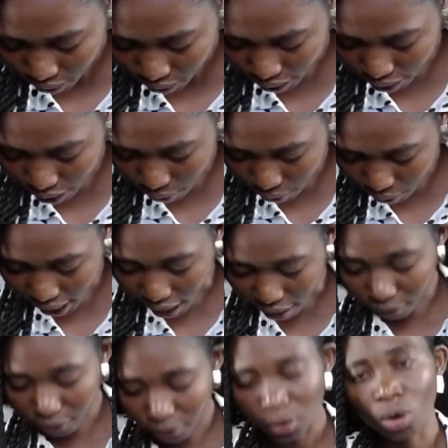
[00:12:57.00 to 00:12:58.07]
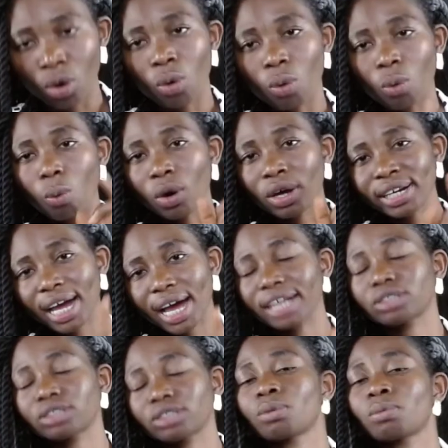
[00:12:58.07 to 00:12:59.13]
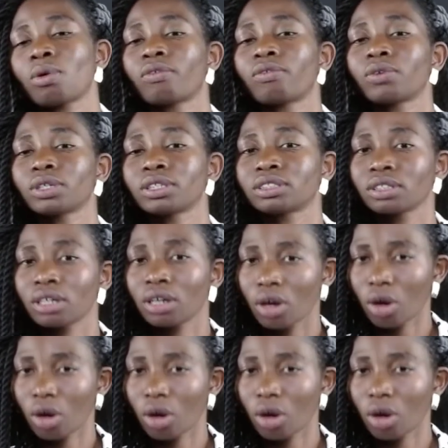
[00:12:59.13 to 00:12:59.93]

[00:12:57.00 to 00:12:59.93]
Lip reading: and here we have one atom of what?